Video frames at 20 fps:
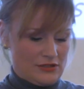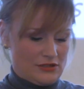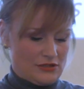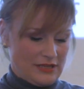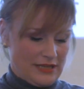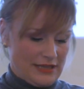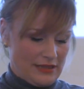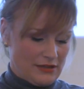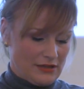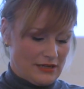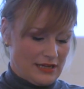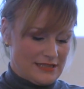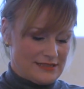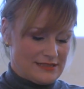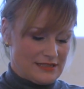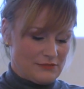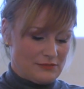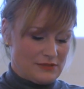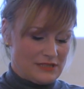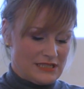together,
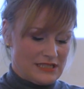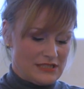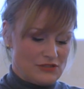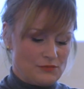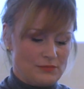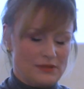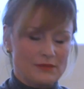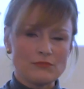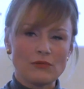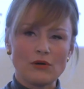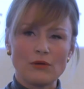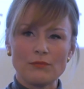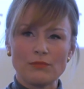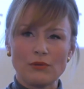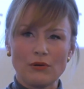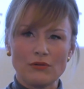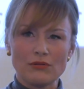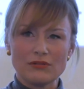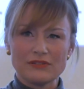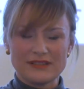and that we need to be more
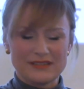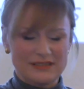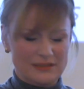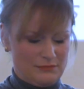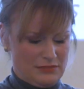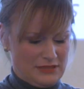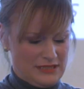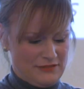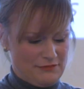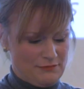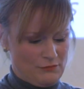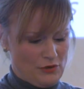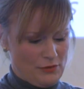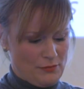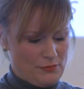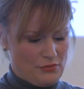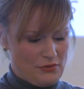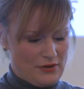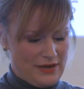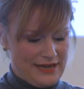bold, and I believe
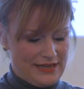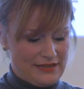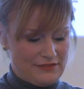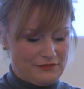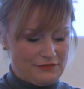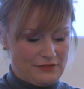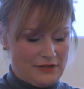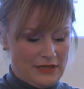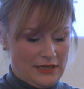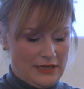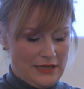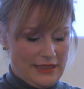more brave,